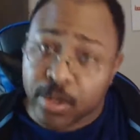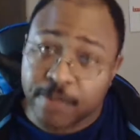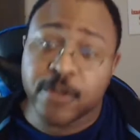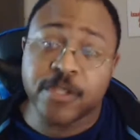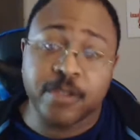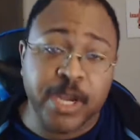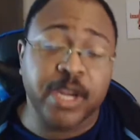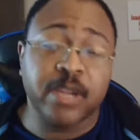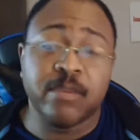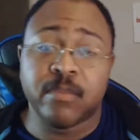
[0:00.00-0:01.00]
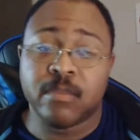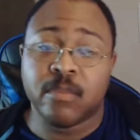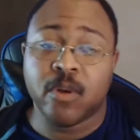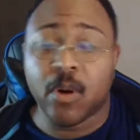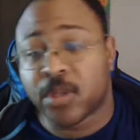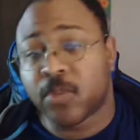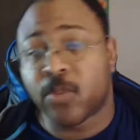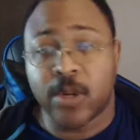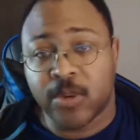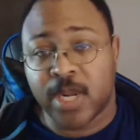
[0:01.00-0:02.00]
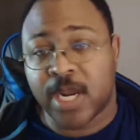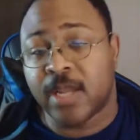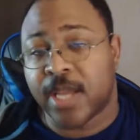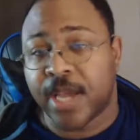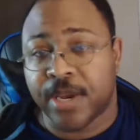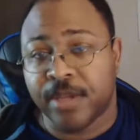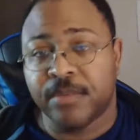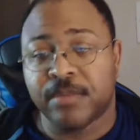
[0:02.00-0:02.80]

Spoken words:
the first meeting on the road in Atlanta,